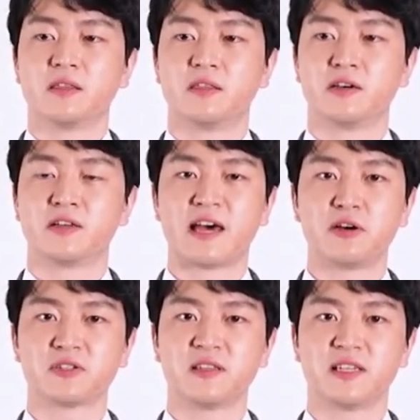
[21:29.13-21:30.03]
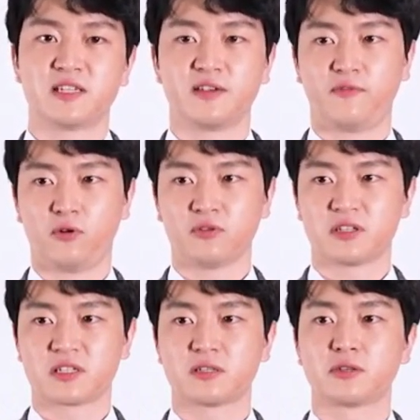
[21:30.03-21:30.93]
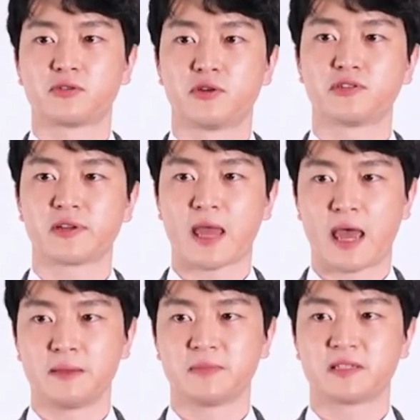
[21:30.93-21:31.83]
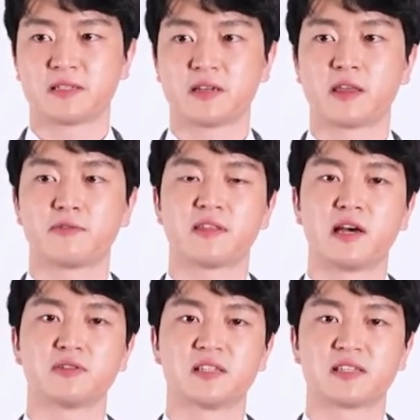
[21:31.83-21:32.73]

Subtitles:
The 1000 DC volts, 200 amps, 3000